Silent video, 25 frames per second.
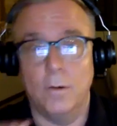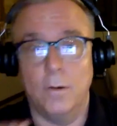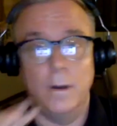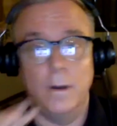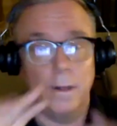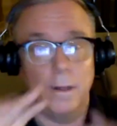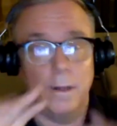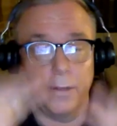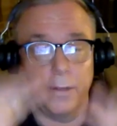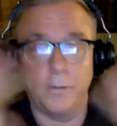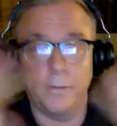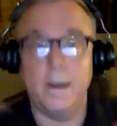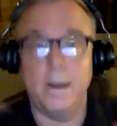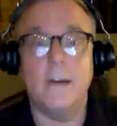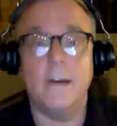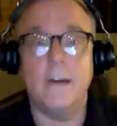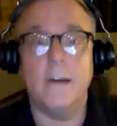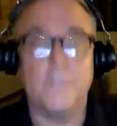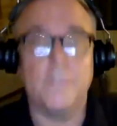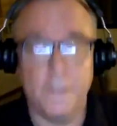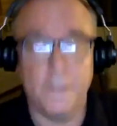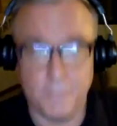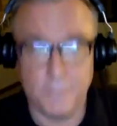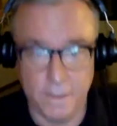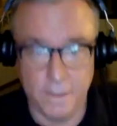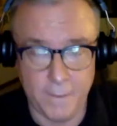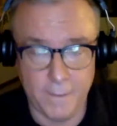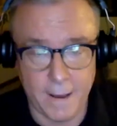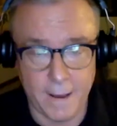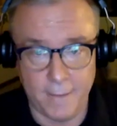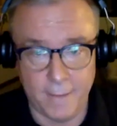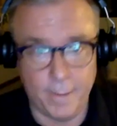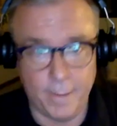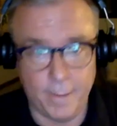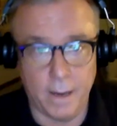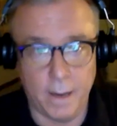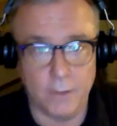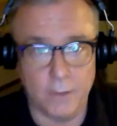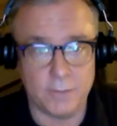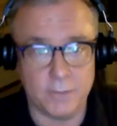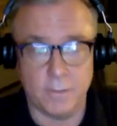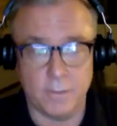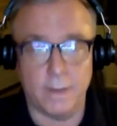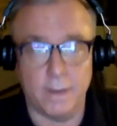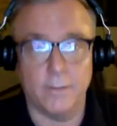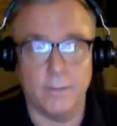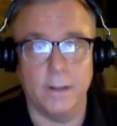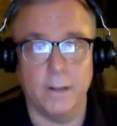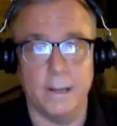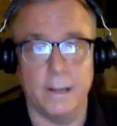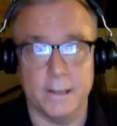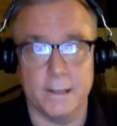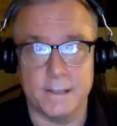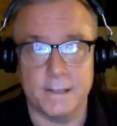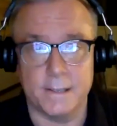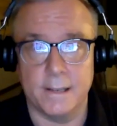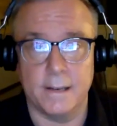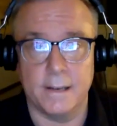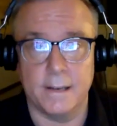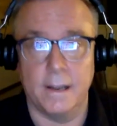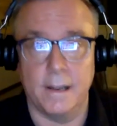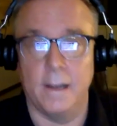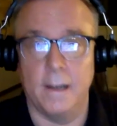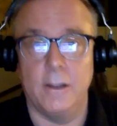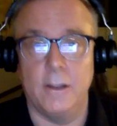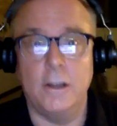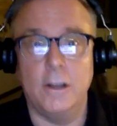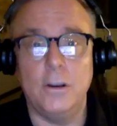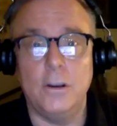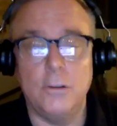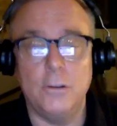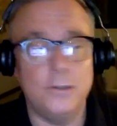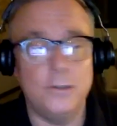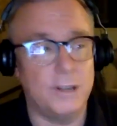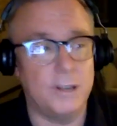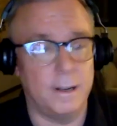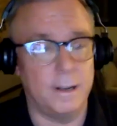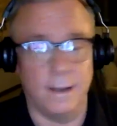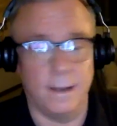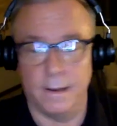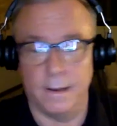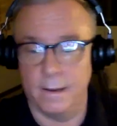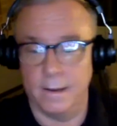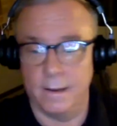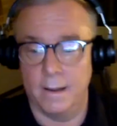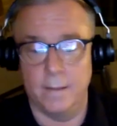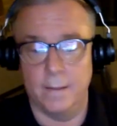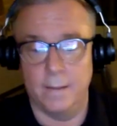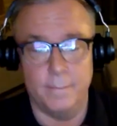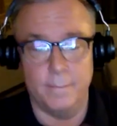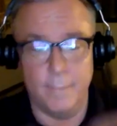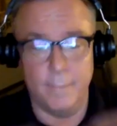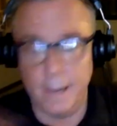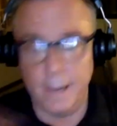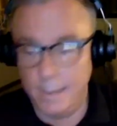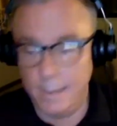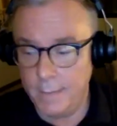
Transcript: 355 pounds or whatever he is, and huge and many,